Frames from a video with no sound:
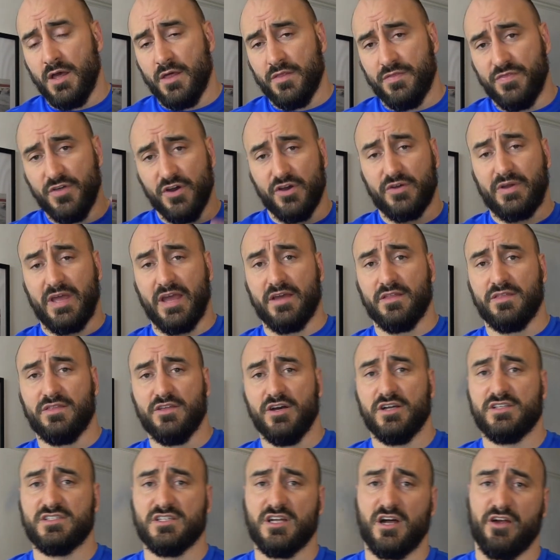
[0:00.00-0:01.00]

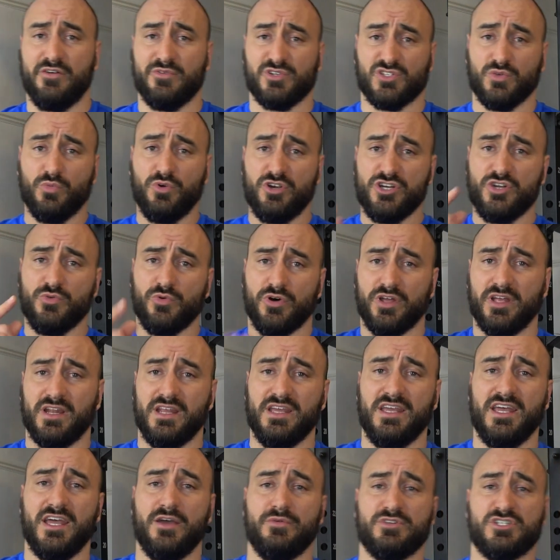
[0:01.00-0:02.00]
Third scenario was the one you wanted to
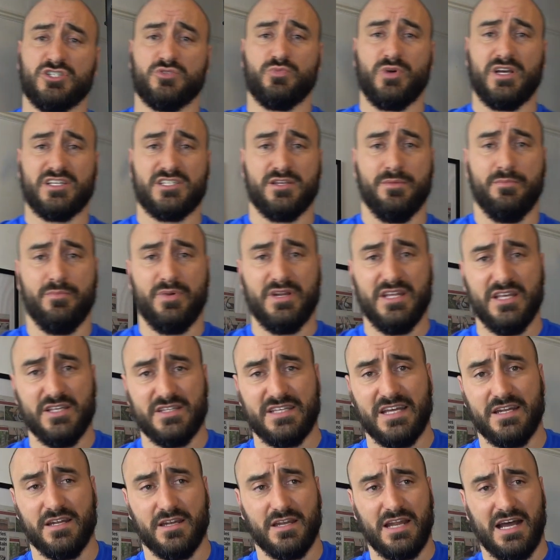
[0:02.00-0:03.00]
hear, which is where somebody
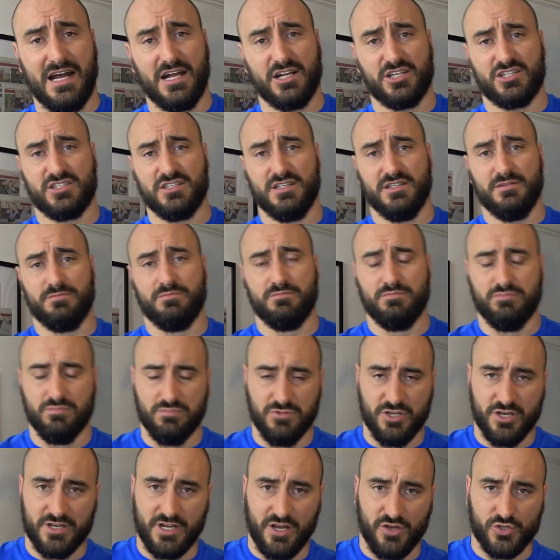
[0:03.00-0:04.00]
didn't actually
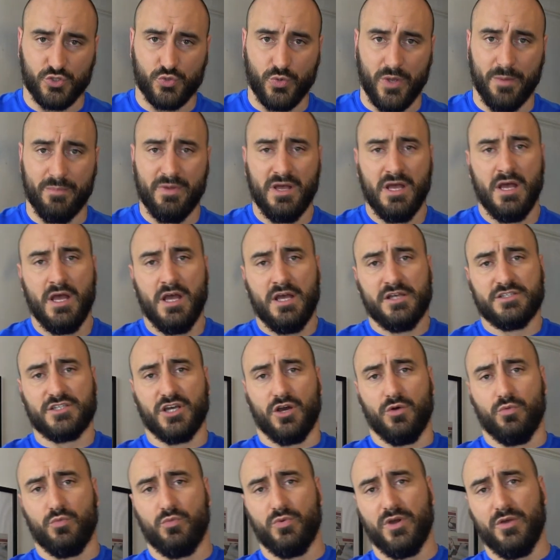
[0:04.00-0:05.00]
learn how to swim.
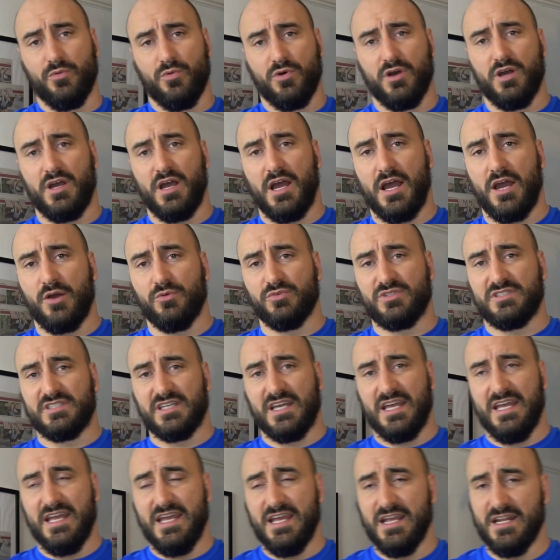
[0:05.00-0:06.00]
So we were
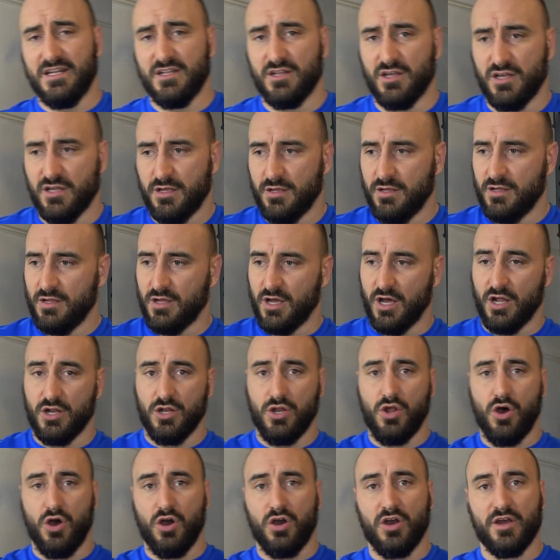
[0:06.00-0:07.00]
out in a
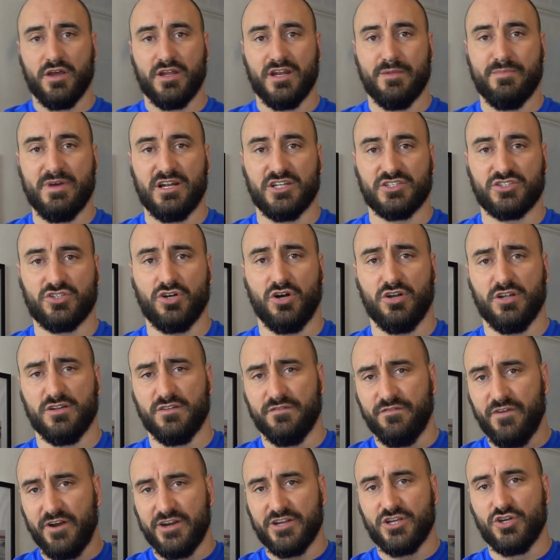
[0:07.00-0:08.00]
loch in the middle of
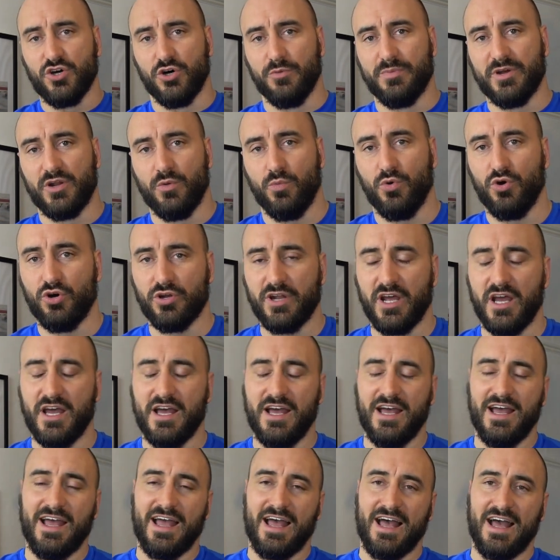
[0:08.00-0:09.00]
Scotland, very cold bit of
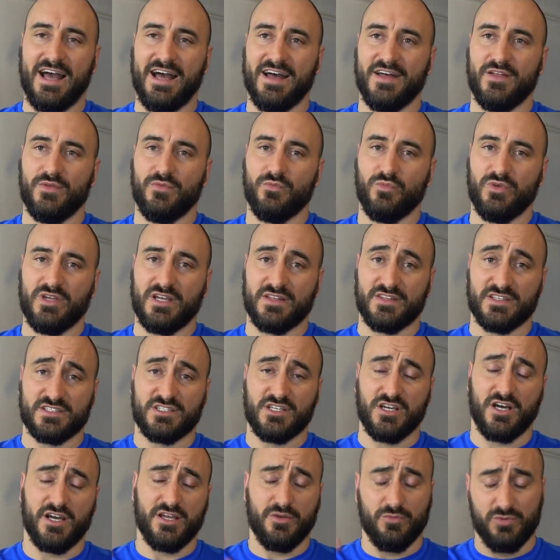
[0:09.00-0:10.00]
water, and we had this
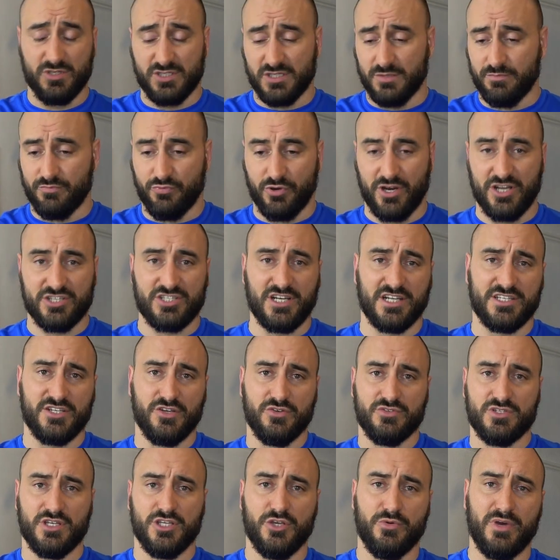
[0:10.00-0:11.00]
guy, he wasn't British actually, he
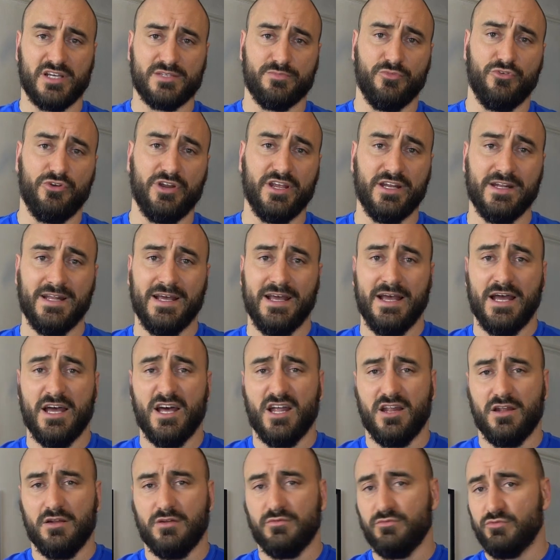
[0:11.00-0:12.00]
was a US Marine,
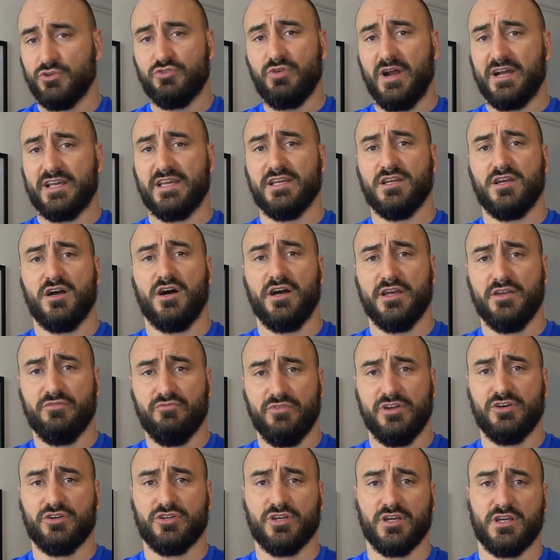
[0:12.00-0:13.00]
cracking guy,
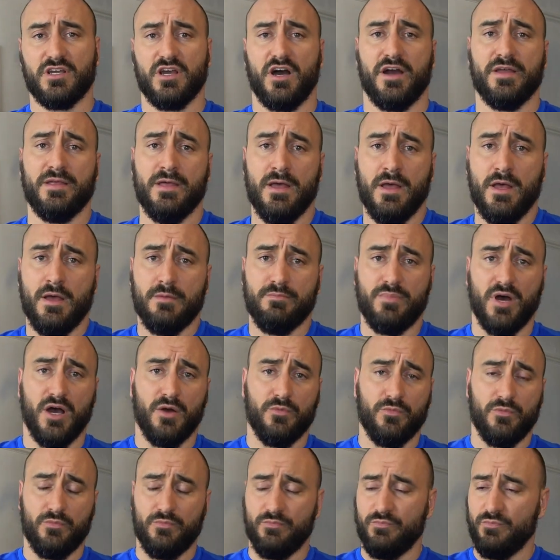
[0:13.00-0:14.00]
real good guy,
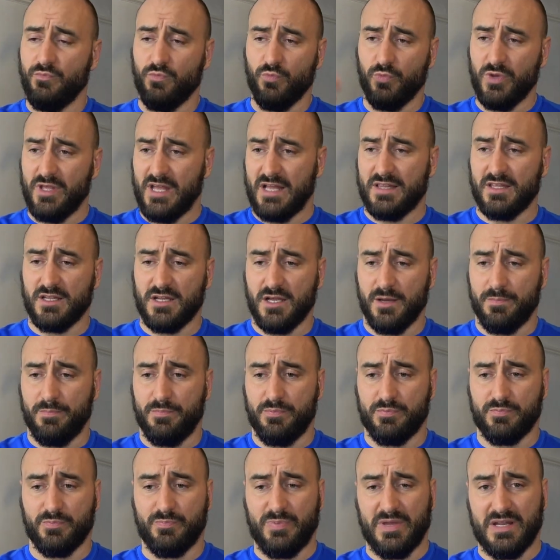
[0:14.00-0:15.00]
but we ended
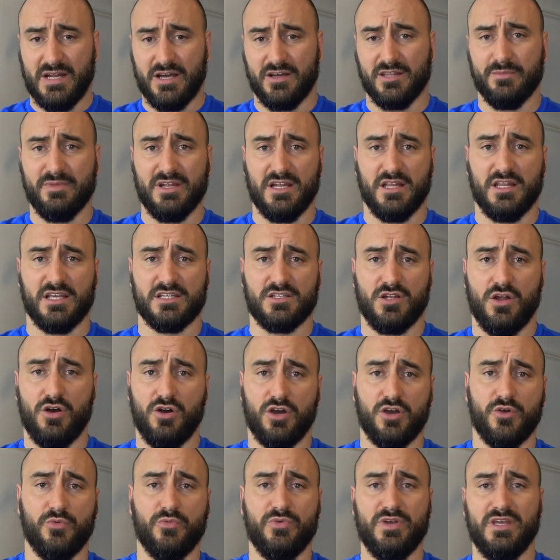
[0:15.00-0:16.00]
up being out in the middle of this
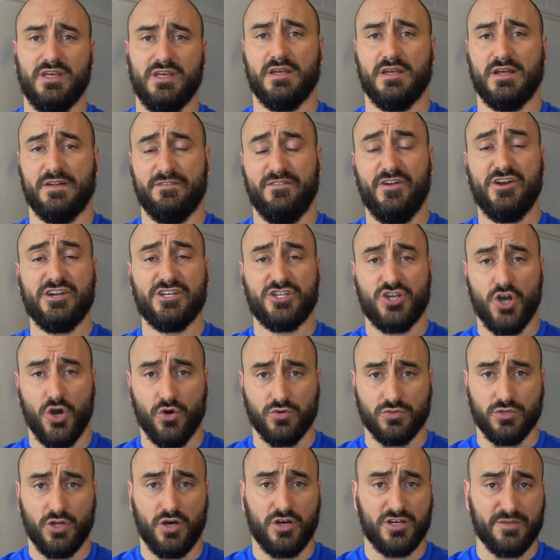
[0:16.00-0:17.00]
loch, and a very
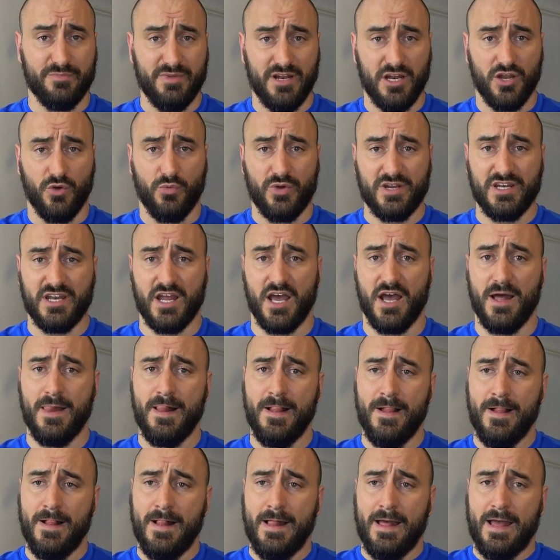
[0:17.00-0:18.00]
cold loch in the middle of winter,
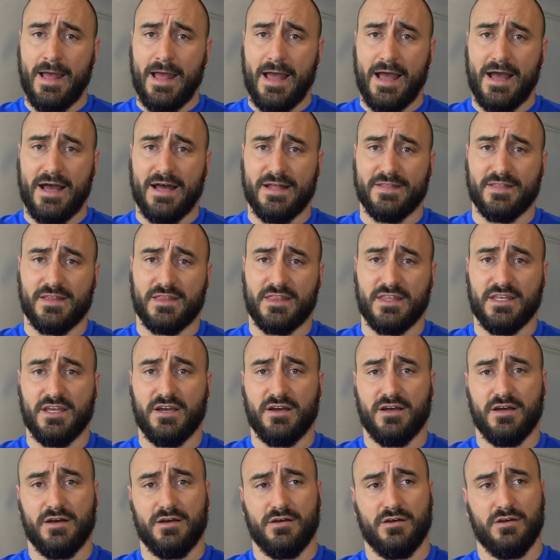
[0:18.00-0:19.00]

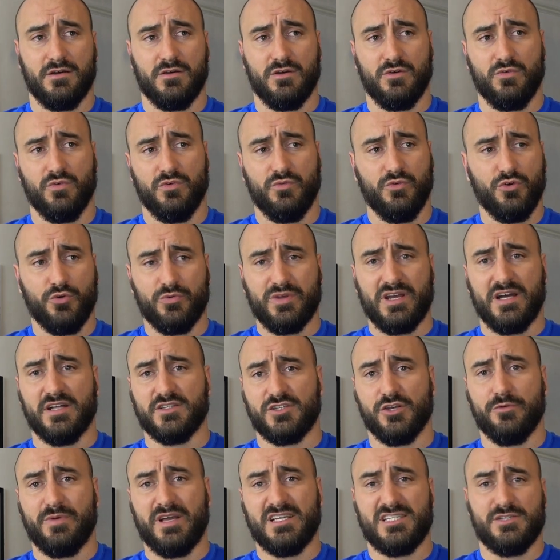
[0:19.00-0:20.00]
and all we had to
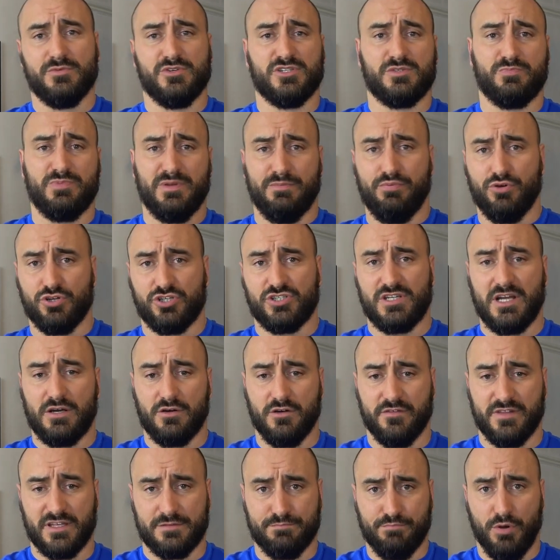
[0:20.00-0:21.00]
do basically was be pushed out
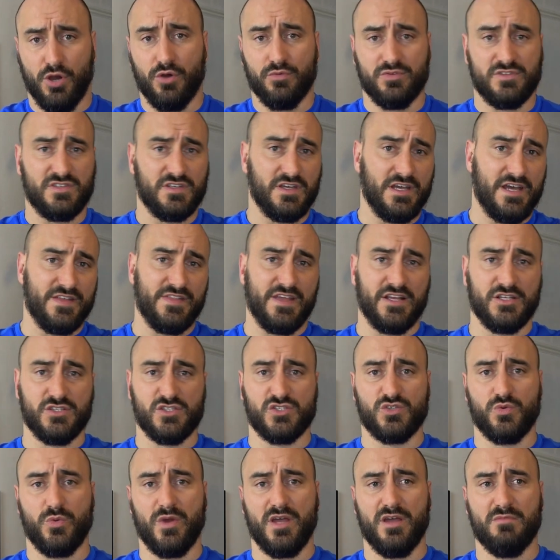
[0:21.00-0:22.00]
of this boat and then
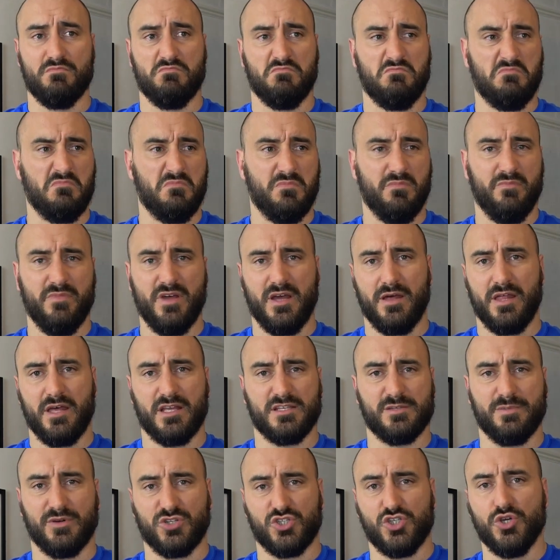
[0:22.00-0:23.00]
swim, I think
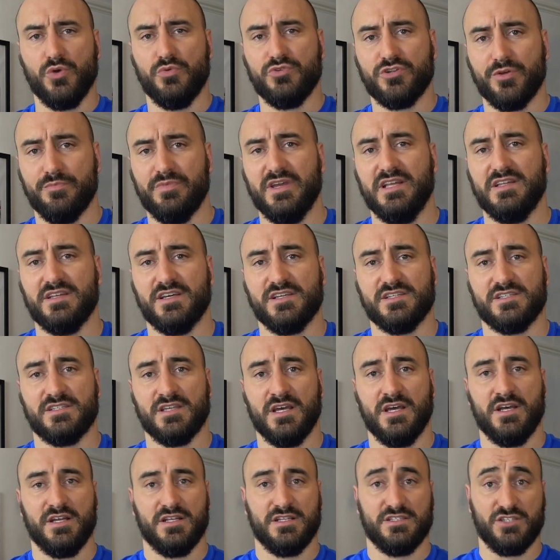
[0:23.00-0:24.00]
it's about 200
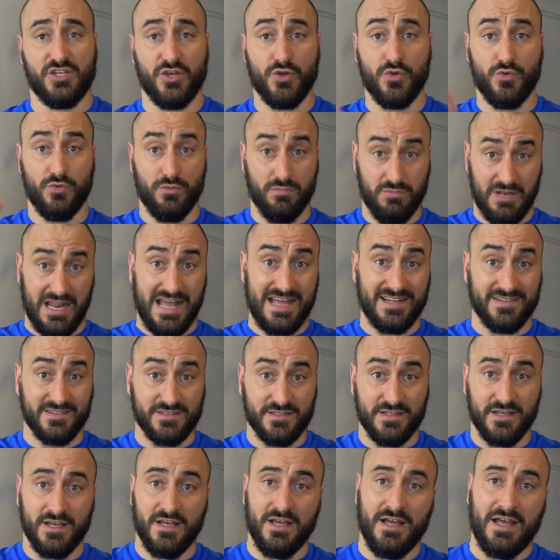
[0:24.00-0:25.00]
metres to
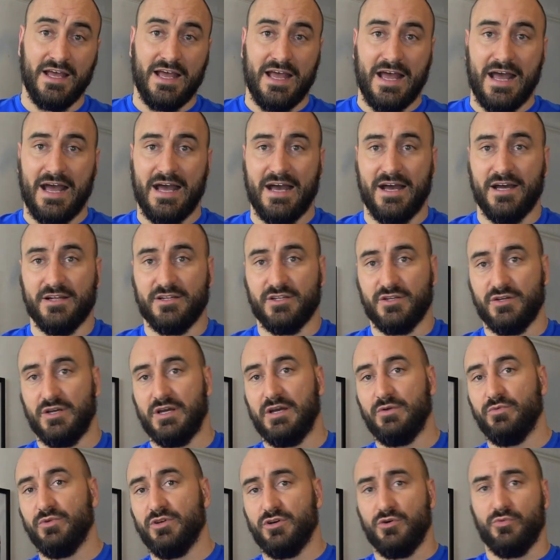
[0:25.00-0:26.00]
land. And
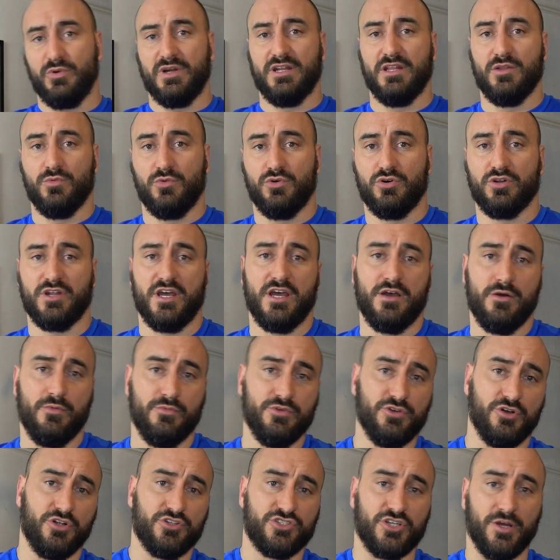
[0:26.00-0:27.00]
we all went in the water,
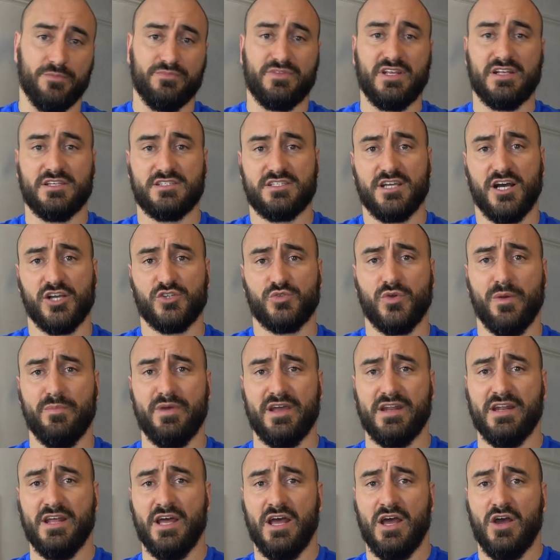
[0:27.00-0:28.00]
we all jumped in, started
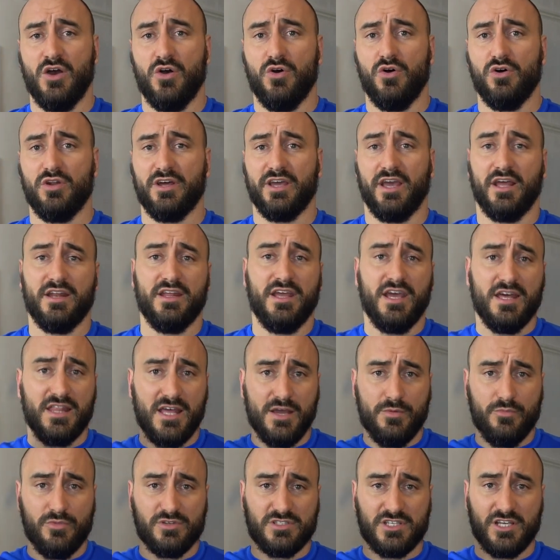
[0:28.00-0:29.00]
swimming. All I could hear
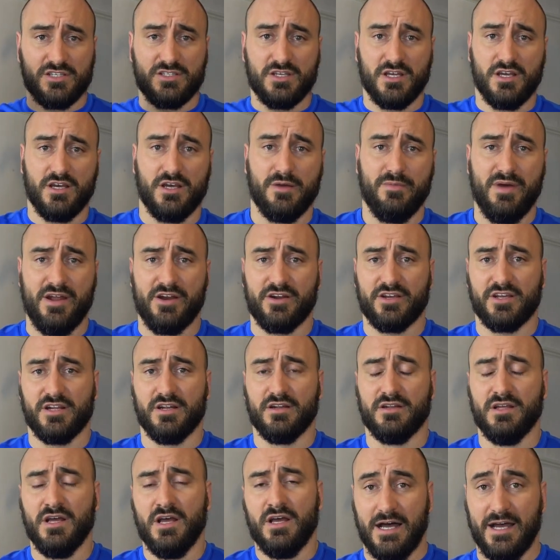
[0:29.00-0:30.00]
then was this
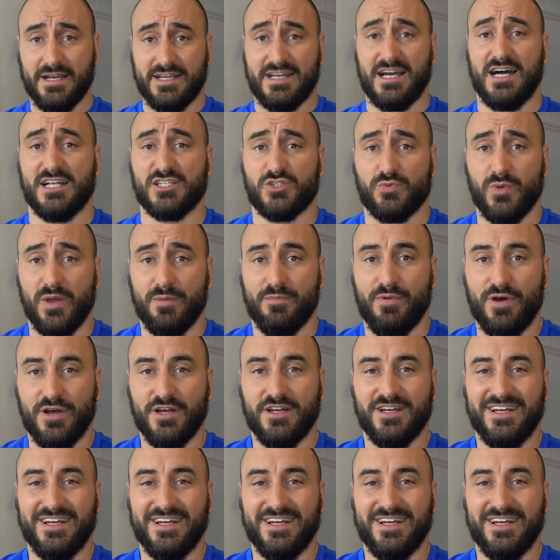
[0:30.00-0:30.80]
American, I can't swim.